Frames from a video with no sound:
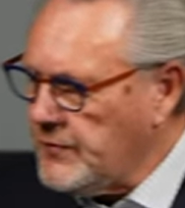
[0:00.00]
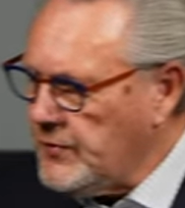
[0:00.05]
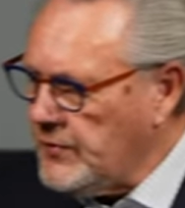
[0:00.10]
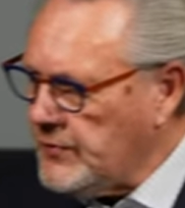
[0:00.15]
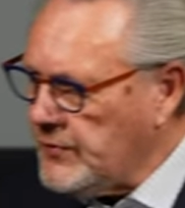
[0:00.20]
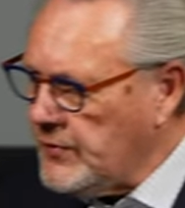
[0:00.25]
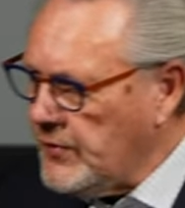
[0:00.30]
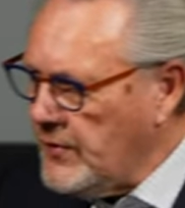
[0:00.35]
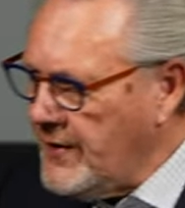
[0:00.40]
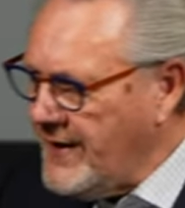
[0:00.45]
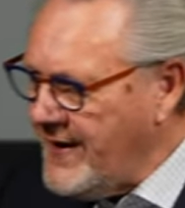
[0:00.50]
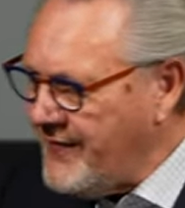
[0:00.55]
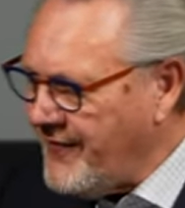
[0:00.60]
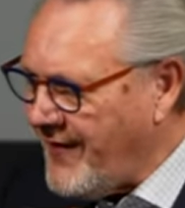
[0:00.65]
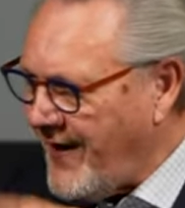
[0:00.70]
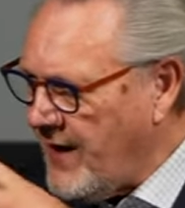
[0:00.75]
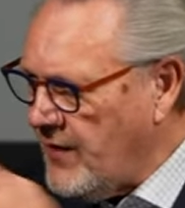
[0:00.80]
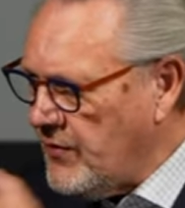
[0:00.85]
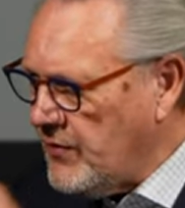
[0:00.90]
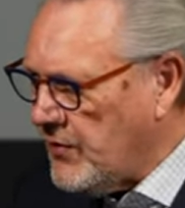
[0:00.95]
live
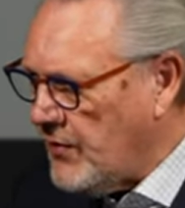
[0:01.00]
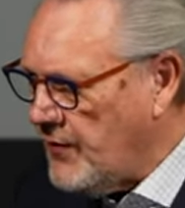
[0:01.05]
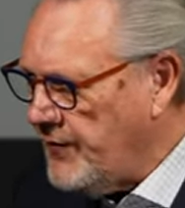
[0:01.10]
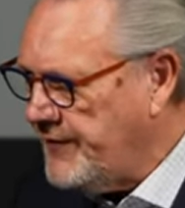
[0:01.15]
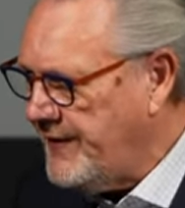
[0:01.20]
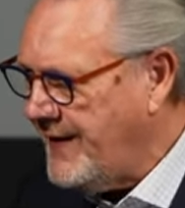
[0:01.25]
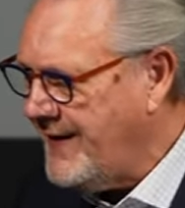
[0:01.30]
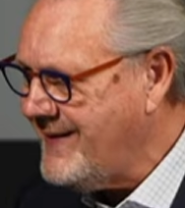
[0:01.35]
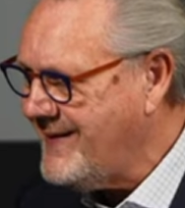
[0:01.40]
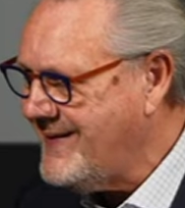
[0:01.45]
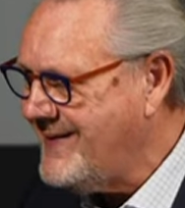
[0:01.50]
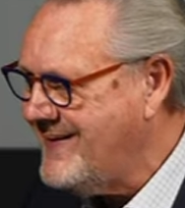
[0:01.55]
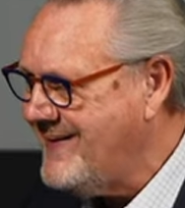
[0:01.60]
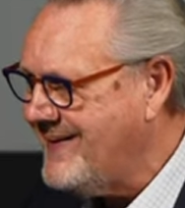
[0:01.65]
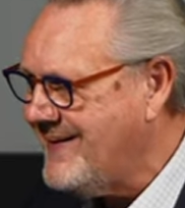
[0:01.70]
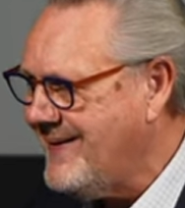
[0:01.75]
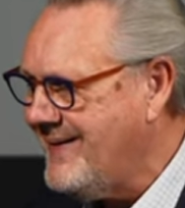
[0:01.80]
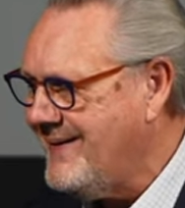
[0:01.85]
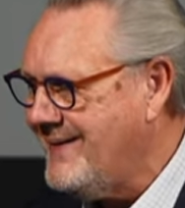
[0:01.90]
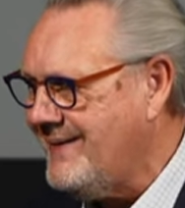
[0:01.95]
out of that
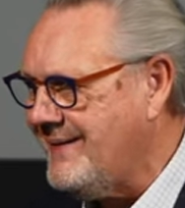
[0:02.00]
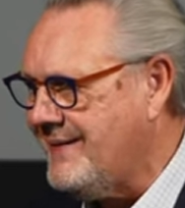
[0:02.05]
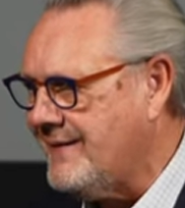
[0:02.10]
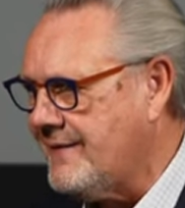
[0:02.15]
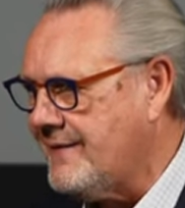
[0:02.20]
grace